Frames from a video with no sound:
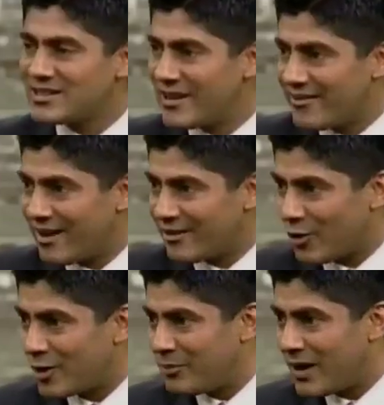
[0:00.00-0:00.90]
your
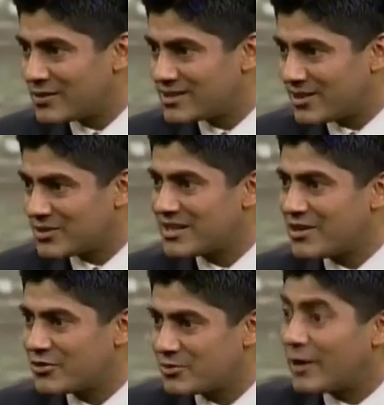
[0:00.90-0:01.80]
700 odd pounds that you
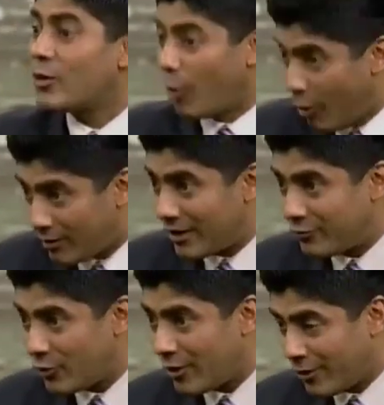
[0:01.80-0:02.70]
say you've spent, or
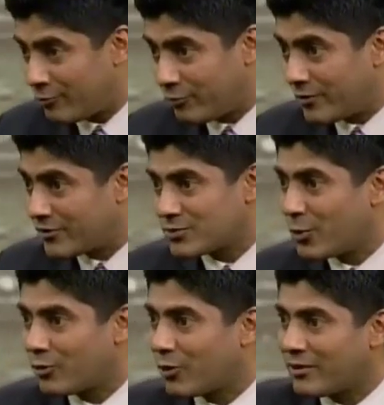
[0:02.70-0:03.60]
if not, if if
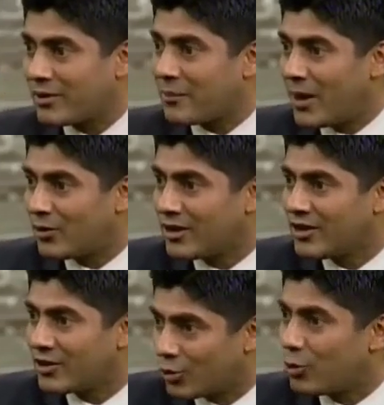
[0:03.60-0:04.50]
it's more, whatever
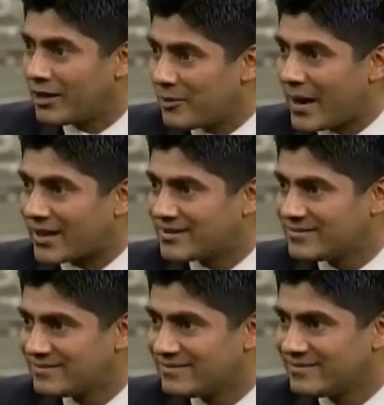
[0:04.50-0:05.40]
amount, you'd want it back.